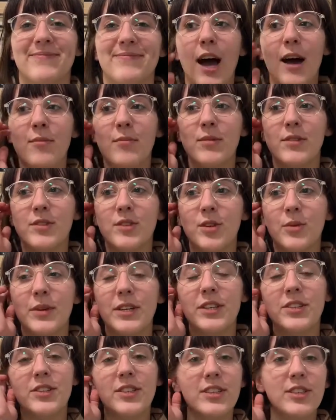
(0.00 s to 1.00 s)
Um, so
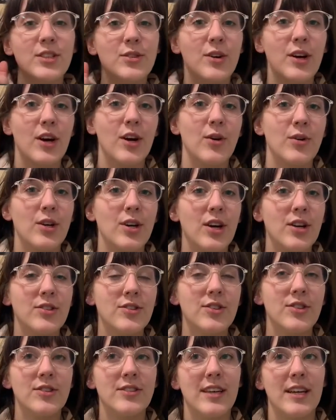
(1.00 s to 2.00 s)
we usually do our own
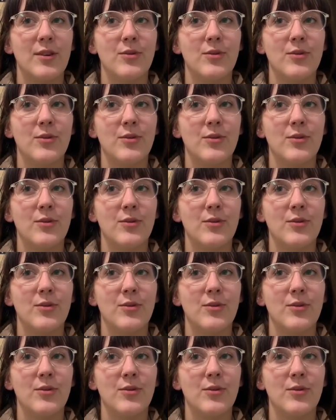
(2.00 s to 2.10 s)
concerts,